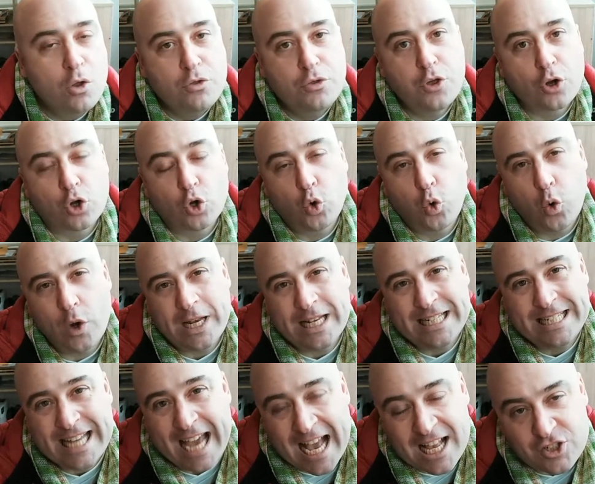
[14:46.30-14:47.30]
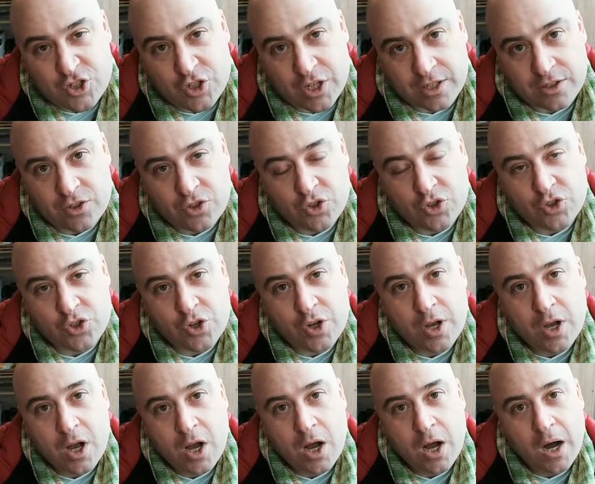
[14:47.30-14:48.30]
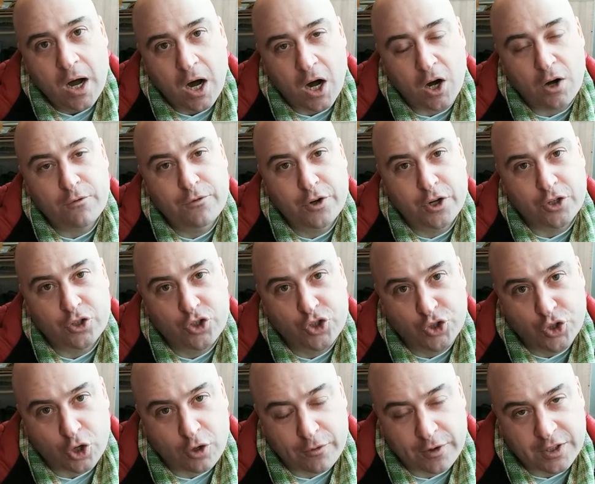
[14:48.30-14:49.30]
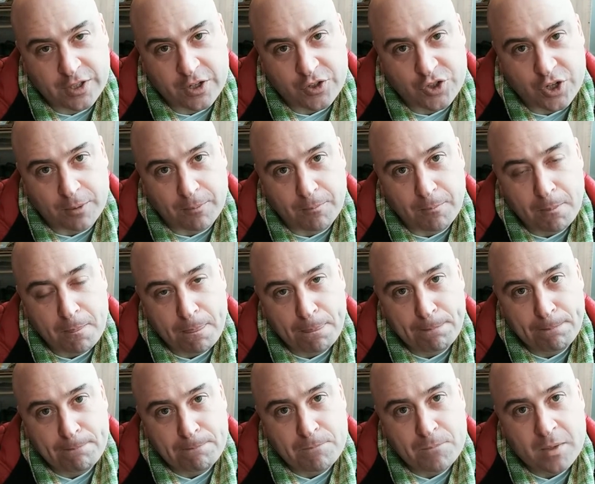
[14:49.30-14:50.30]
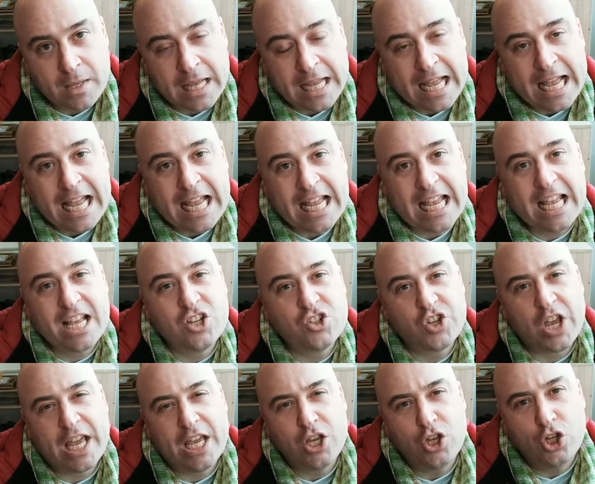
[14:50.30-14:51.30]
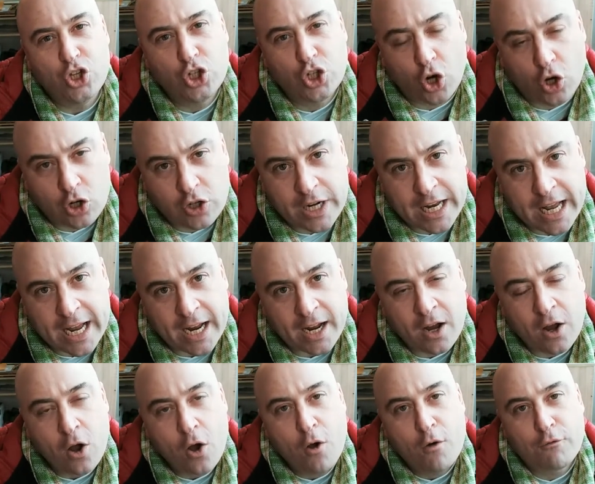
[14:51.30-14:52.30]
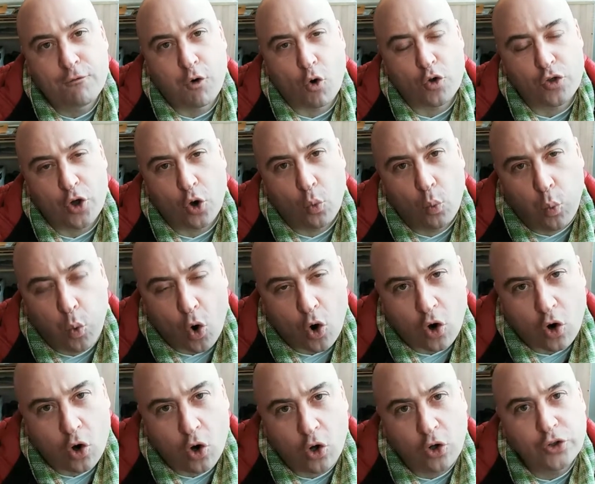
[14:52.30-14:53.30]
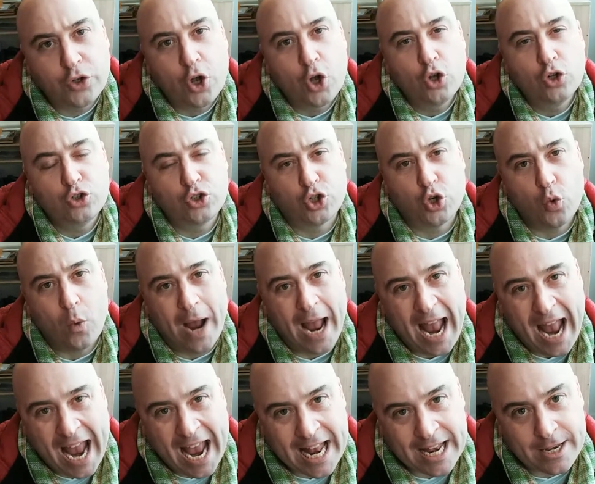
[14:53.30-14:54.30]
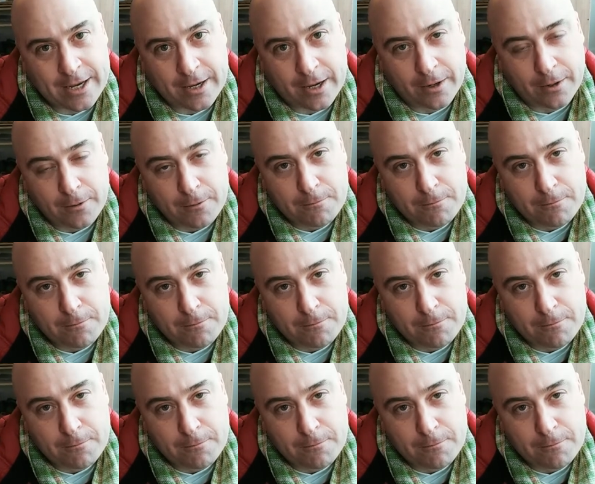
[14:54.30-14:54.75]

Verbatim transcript: The quintessence of conservatism is a yearning for the world to end.